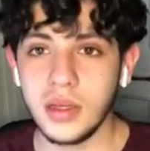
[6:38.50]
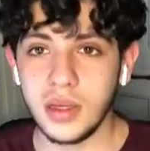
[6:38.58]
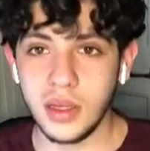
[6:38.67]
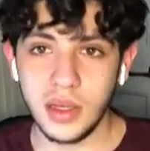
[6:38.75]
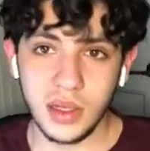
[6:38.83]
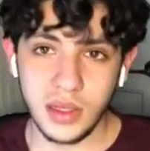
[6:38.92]

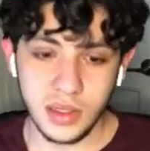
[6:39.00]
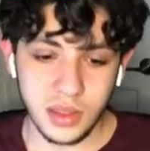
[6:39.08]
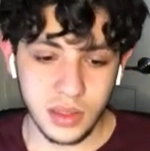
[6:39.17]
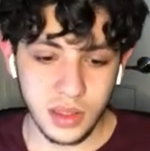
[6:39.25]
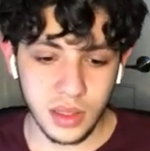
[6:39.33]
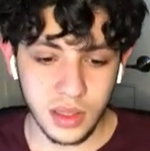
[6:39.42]
And
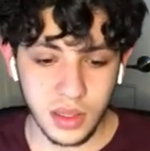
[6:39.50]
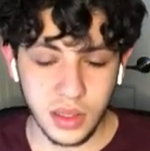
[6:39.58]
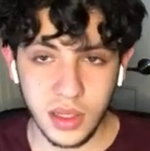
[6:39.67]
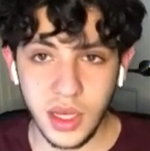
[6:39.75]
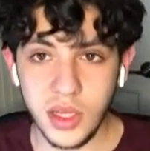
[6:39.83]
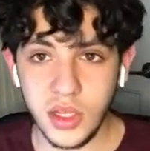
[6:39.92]

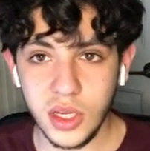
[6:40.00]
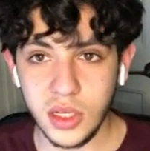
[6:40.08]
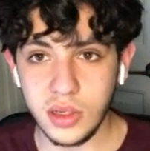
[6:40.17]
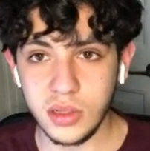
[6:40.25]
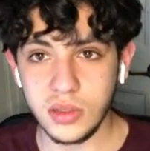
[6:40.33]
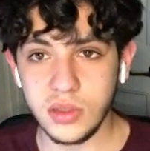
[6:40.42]
yeah, you
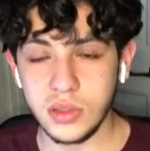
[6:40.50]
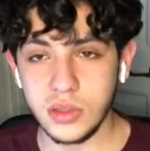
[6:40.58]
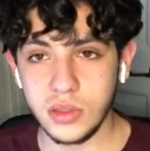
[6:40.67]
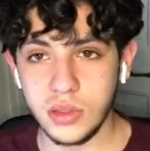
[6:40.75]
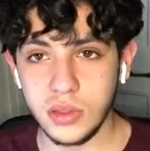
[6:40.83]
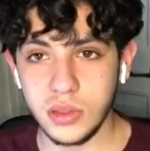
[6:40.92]
can
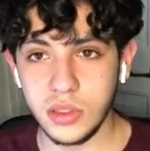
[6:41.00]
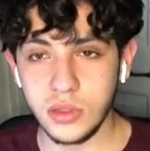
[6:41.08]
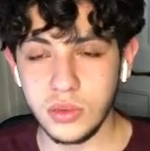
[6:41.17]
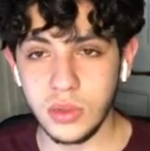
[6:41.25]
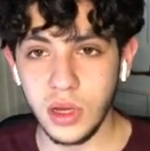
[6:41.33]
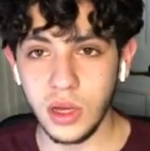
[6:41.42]
just
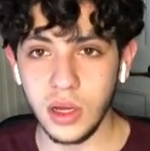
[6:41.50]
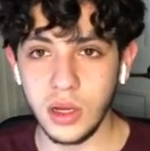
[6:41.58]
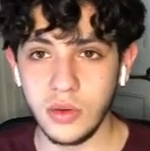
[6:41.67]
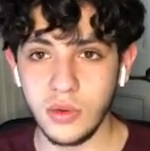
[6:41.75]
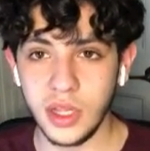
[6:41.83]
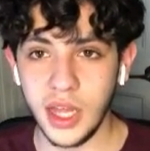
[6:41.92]

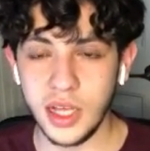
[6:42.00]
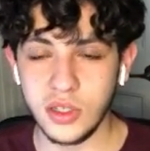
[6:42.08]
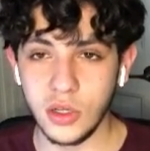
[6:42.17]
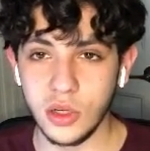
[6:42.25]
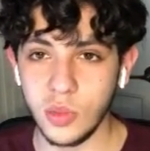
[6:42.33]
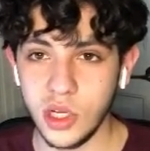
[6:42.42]
relax
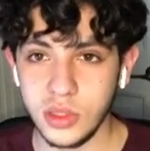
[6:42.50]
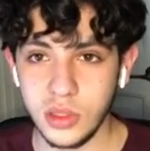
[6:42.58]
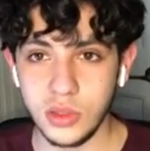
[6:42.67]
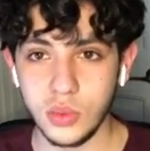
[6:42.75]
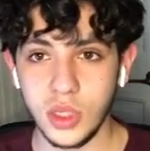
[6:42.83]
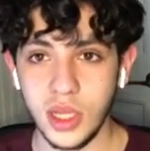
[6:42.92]
all your
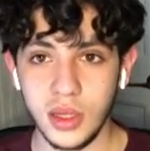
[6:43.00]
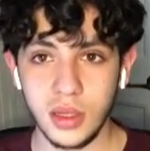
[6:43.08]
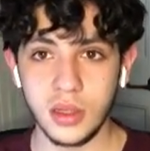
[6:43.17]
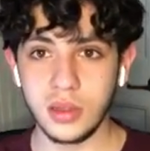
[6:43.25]
muscles with it.